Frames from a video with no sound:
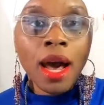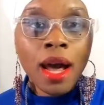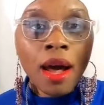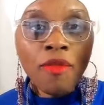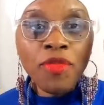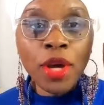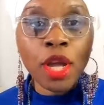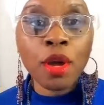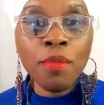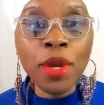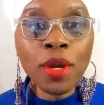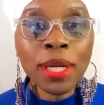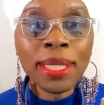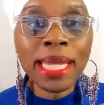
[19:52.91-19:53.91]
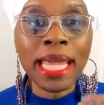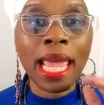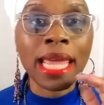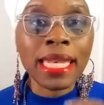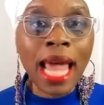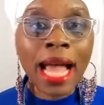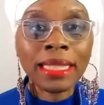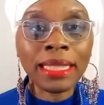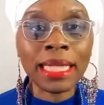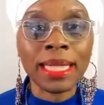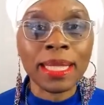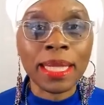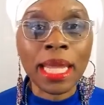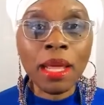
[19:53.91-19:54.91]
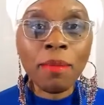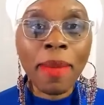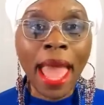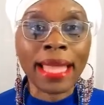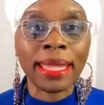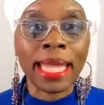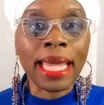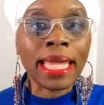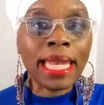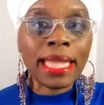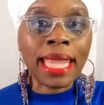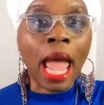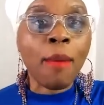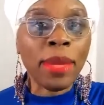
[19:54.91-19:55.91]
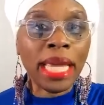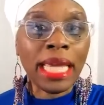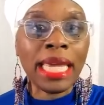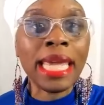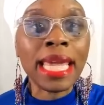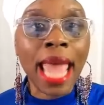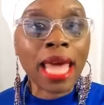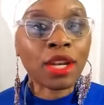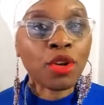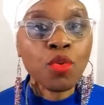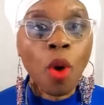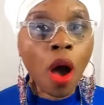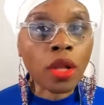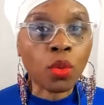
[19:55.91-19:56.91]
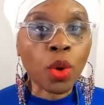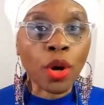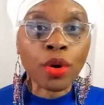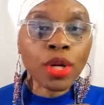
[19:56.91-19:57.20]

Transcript: of the community and not just sitting back thinking that that means he got to do all the work.